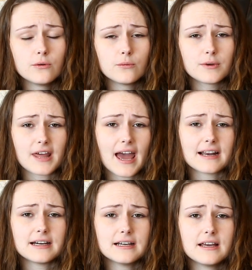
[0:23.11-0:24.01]
with
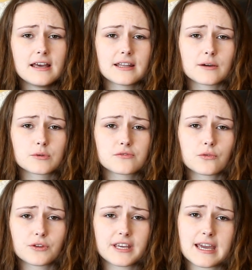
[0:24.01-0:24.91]
Anna that was
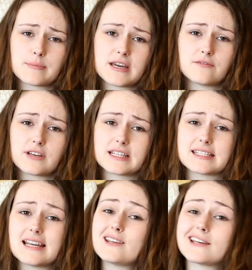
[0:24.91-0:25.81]
for the campaign for consent.